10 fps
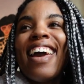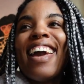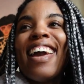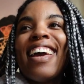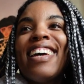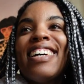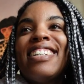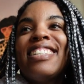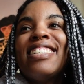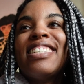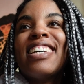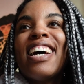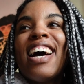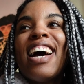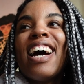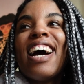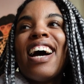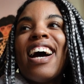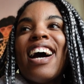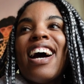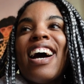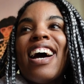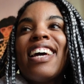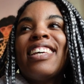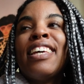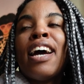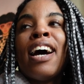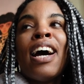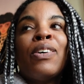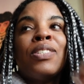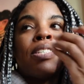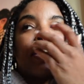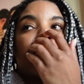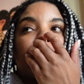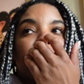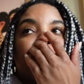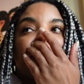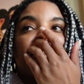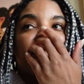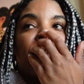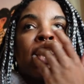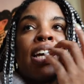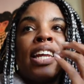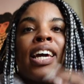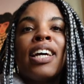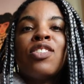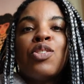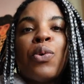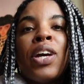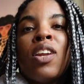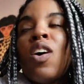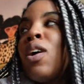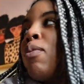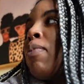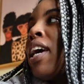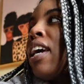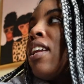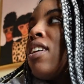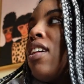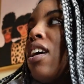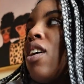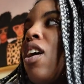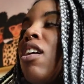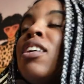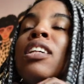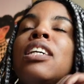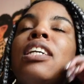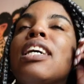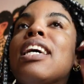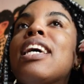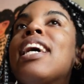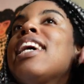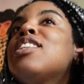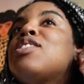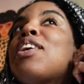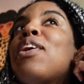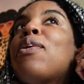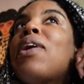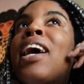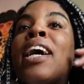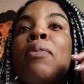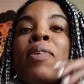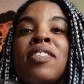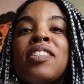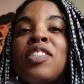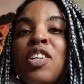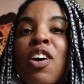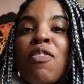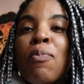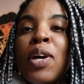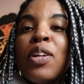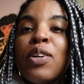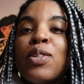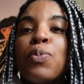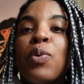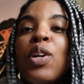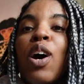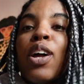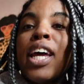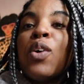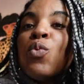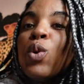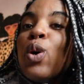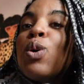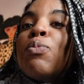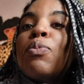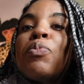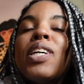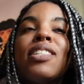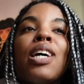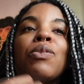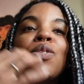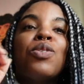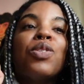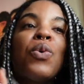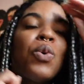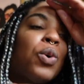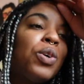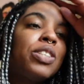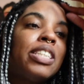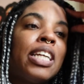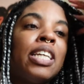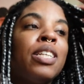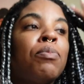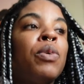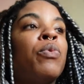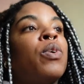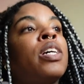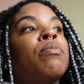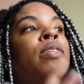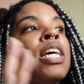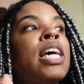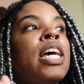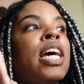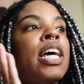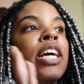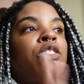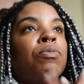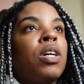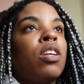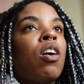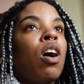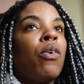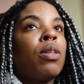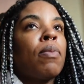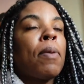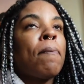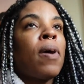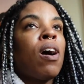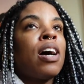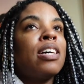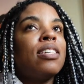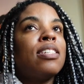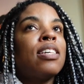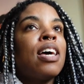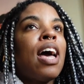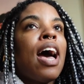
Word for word: And yeah, I was like really sweaty and I had to join on my eight o'clock call. And so I basically took off all my clothes, put on a robe because I was so cold and I needed to be warm. And I jumped on the call with my boss.